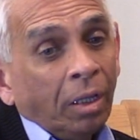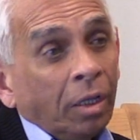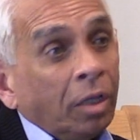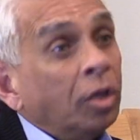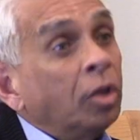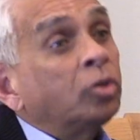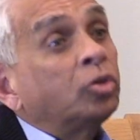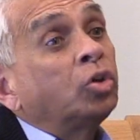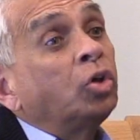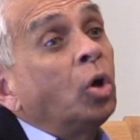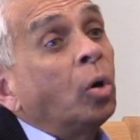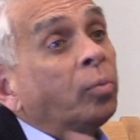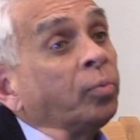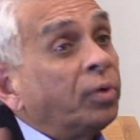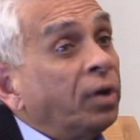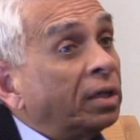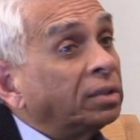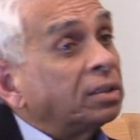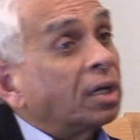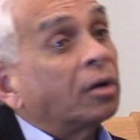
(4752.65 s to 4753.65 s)

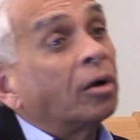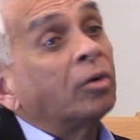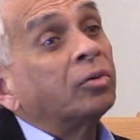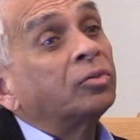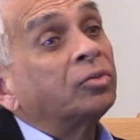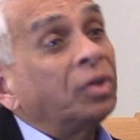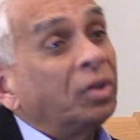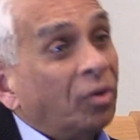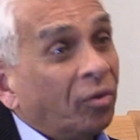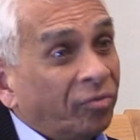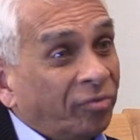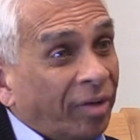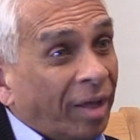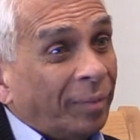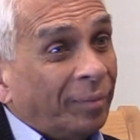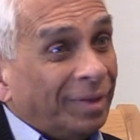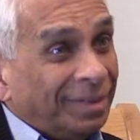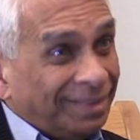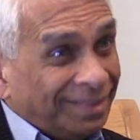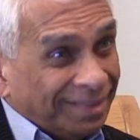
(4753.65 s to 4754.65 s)
Ethiopia is a country of
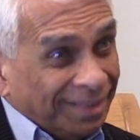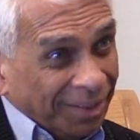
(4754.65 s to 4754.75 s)
famines,